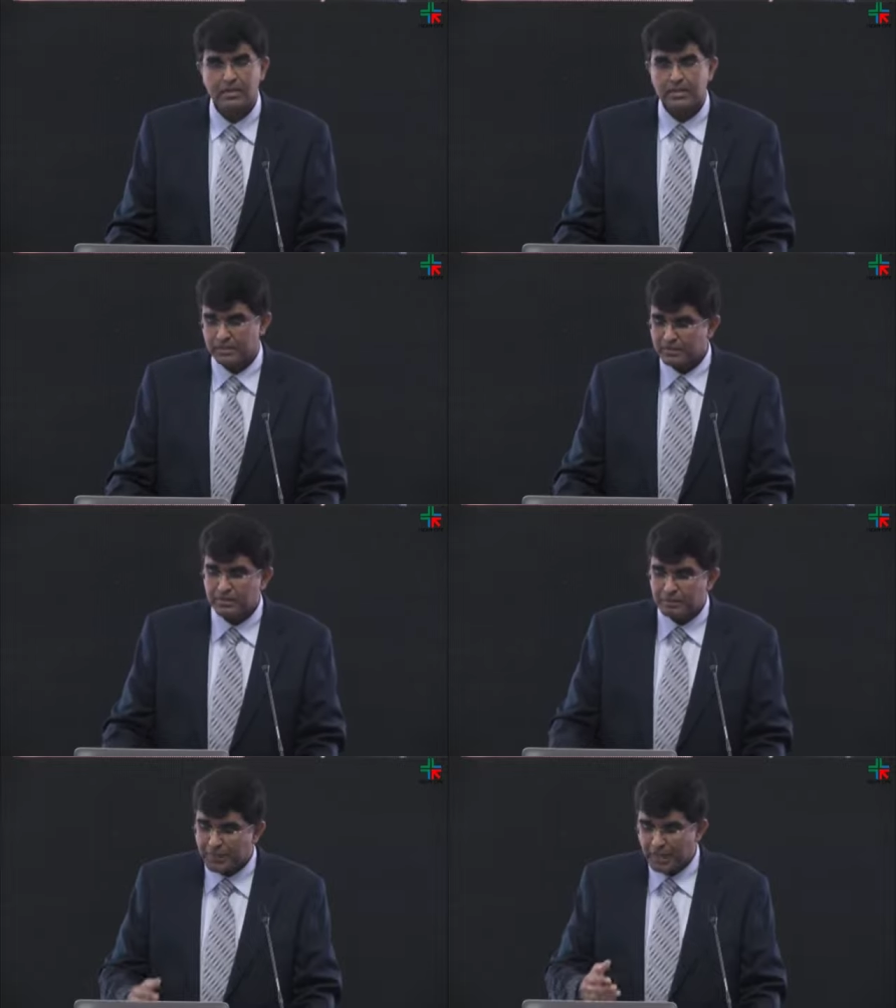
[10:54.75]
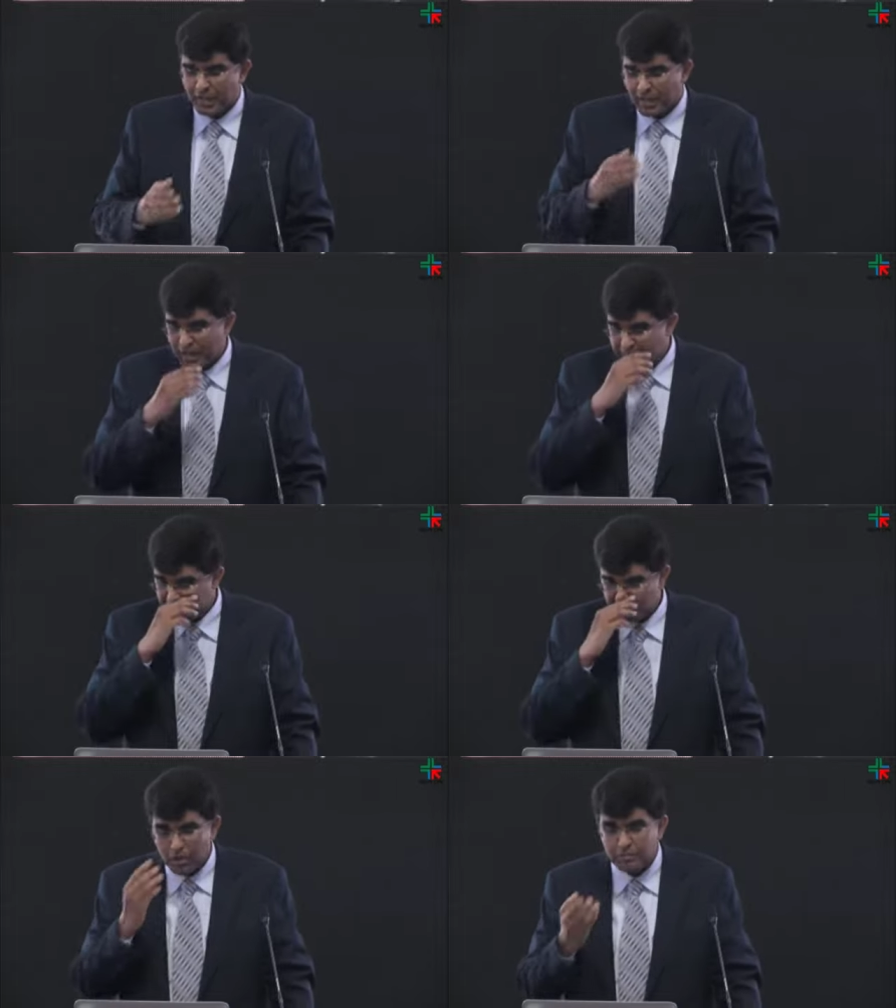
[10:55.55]
Yes, there
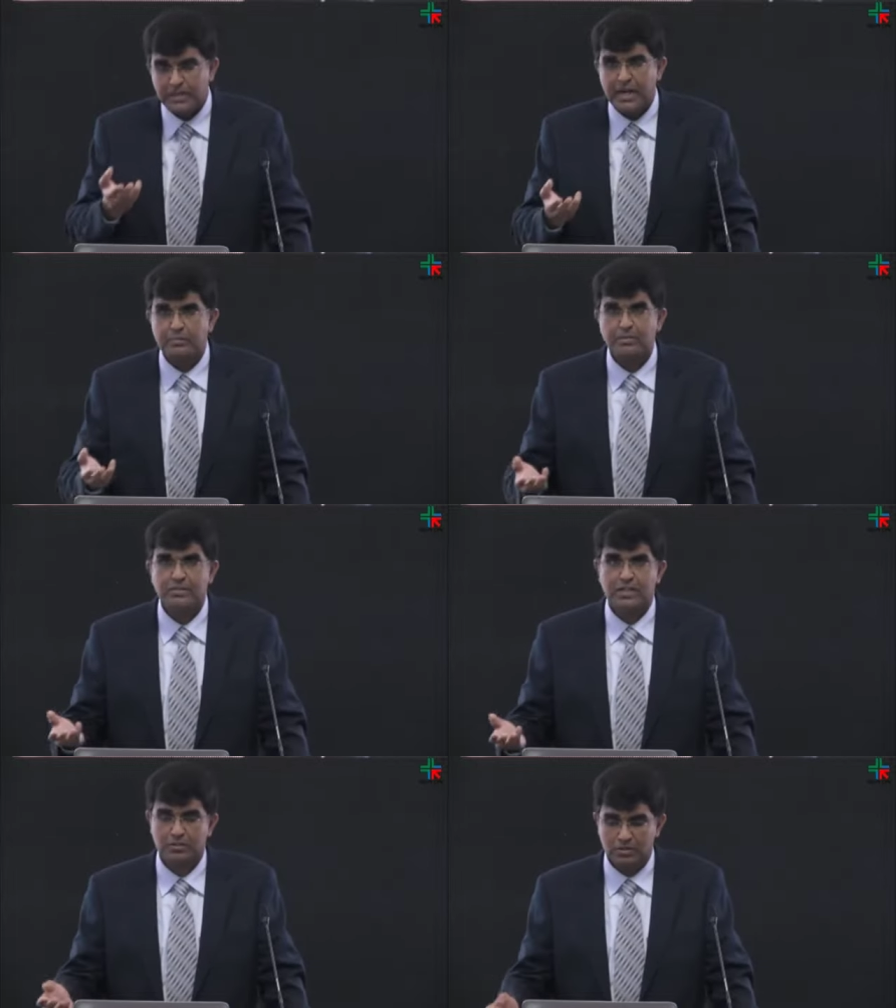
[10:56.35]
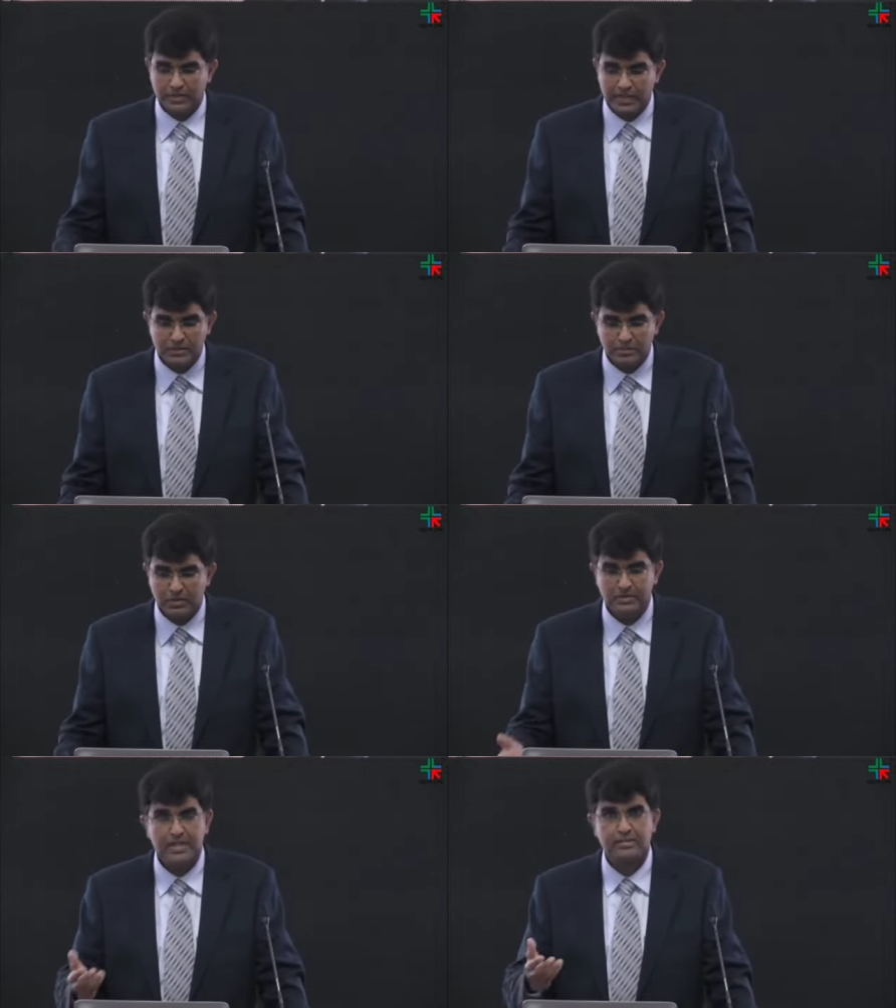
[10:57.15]
may not be randomized control trials
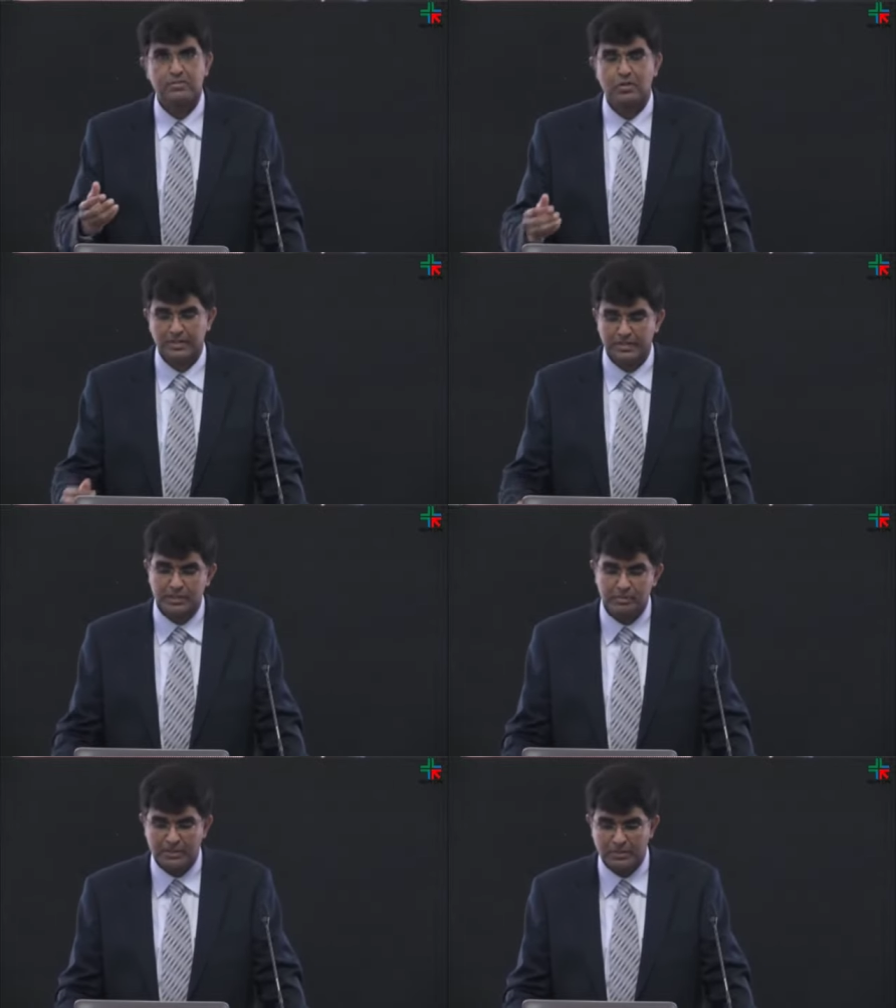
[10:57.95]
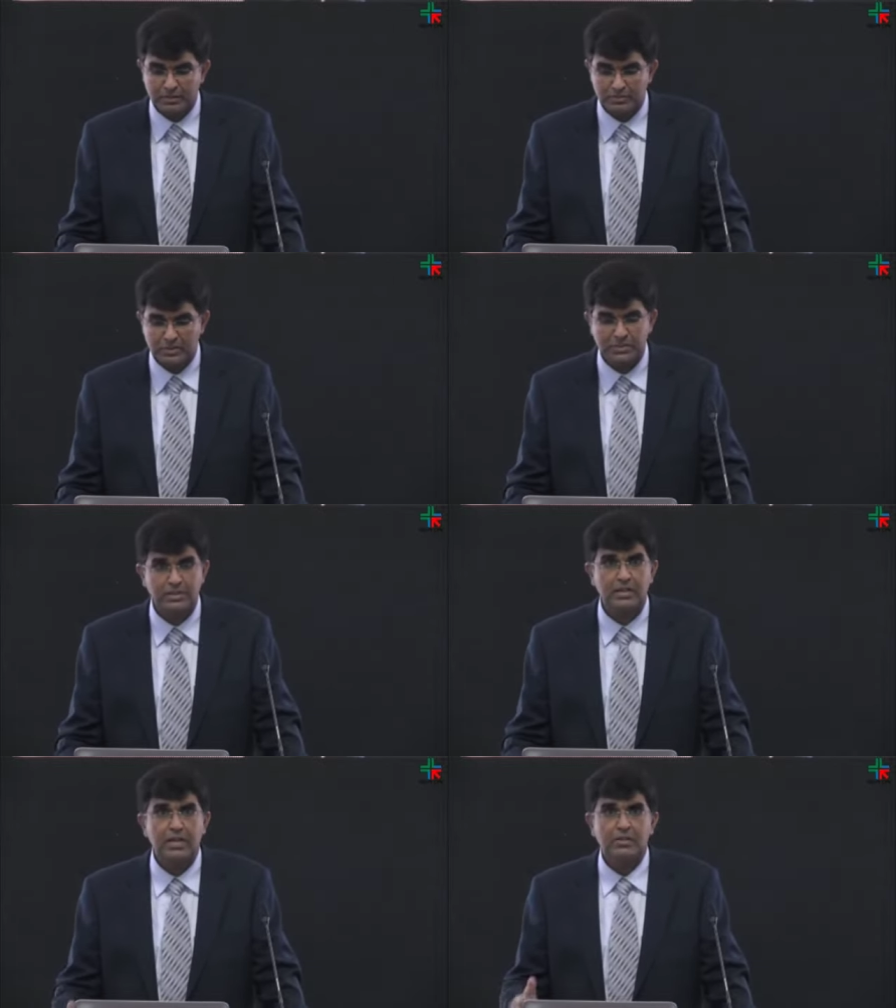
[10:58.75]
because, as Dr. Yatin Mehta was
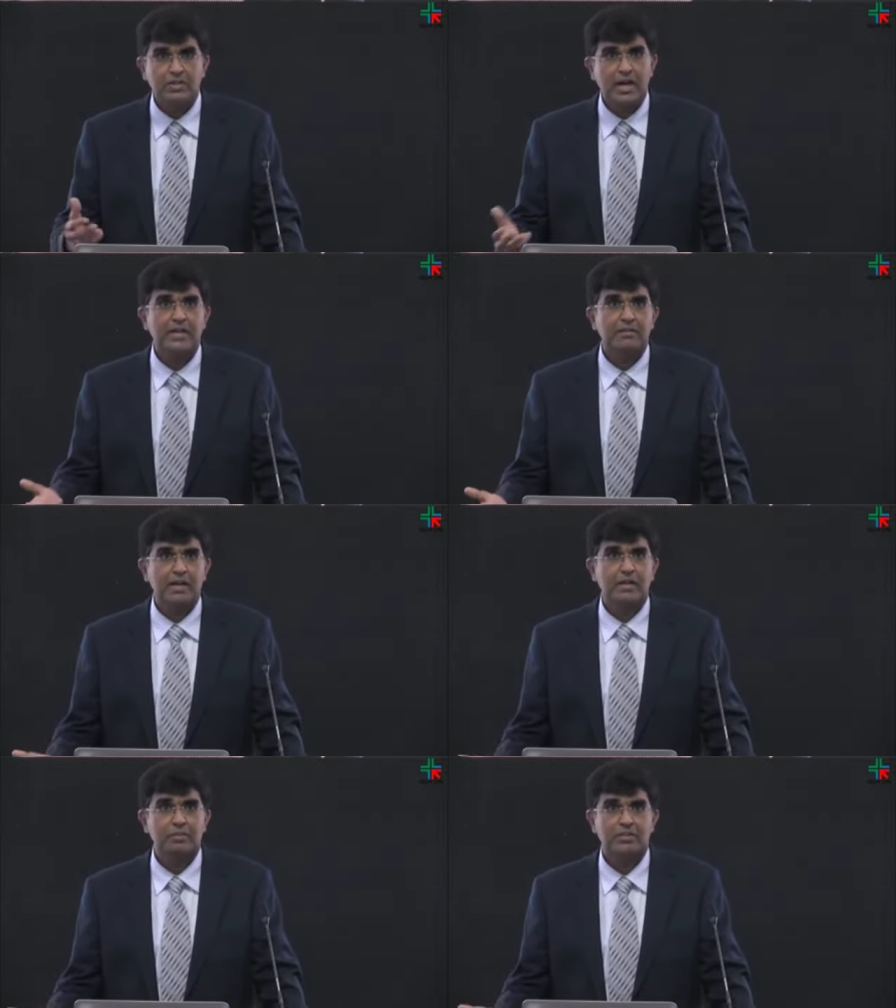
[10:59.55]
mentioning, you can't have randomized